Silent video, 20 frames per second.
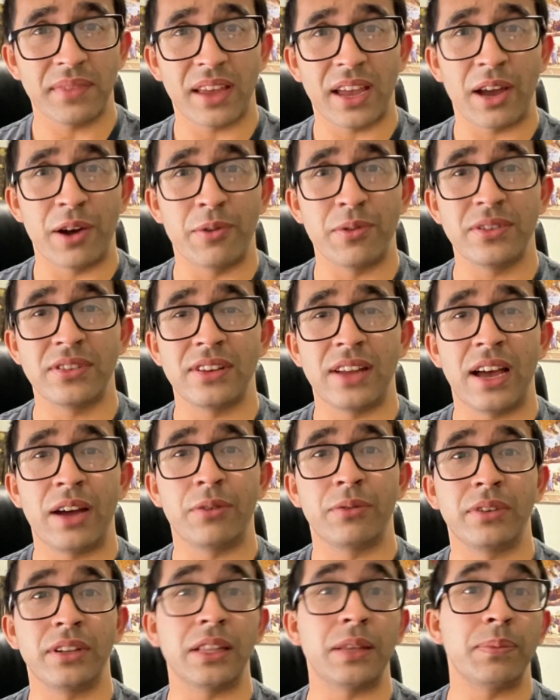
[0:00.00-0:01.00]
I was
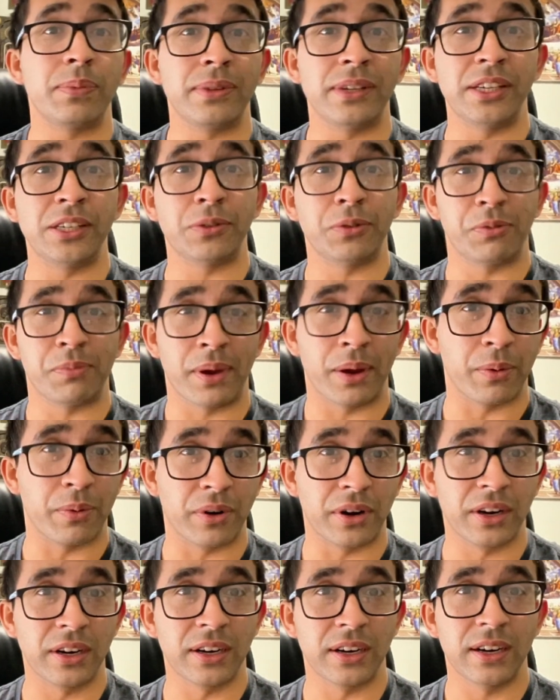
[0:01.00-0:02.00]
not really pleased with my
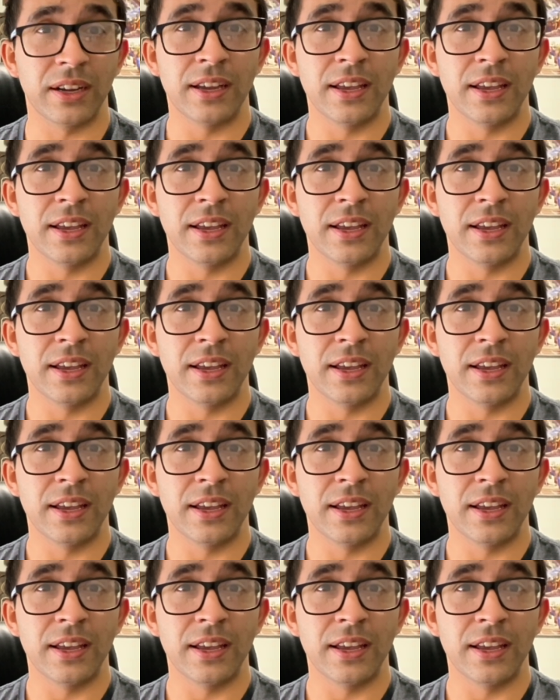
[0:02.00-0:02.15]
work.